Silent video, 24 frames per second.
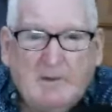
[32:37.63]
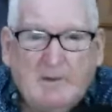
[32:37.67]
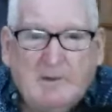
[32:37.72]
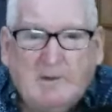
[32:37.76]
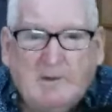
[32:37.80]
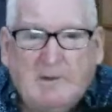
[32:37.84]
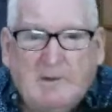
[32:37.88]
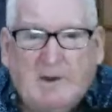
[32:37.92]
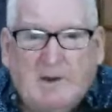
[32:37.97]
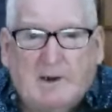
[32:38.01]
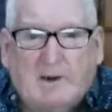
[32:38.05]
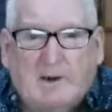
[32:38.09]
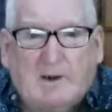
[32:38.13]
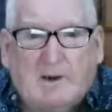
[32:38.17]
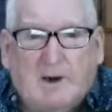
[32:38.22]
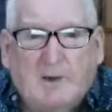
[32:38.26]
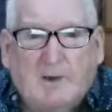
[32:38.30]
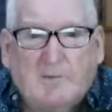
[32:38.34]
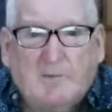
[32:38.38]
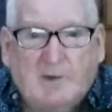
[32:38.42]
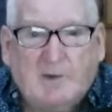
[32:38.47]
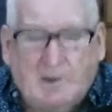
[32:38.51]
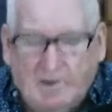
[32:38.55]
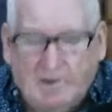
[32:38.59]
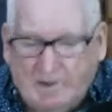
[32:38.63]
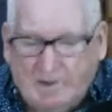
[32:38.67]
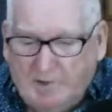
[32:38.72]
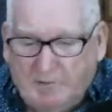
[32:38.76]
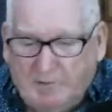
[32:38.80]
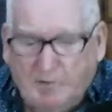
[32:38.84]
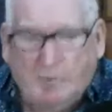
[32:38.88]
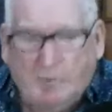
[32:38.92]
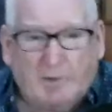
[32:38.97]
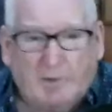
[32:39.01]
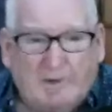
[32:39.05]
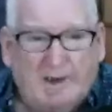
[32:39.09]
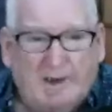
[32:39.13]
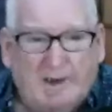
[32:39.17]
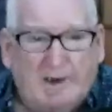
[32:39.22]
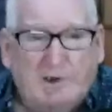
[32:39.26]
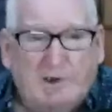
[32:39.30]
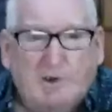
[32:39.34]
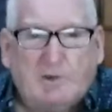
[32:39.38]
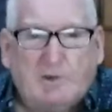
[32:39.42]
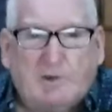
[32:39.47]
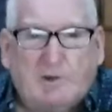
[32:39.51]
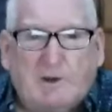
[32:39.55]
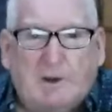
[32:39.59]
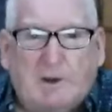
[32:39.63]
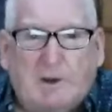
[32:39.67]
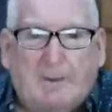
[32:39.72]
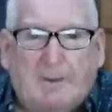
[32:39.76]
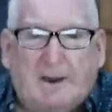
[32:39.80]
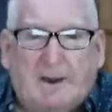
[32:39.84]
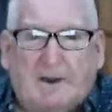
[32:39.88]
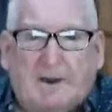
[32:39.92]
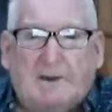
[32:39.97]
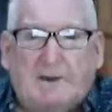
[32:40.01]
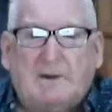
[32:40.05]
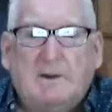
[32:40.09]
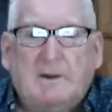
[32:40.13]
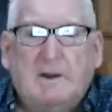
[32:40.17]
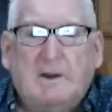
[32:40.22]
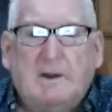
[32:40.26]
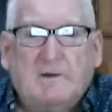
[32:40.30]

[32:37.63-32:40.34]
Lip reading: Now, I'm going to leave you with that. You think about it.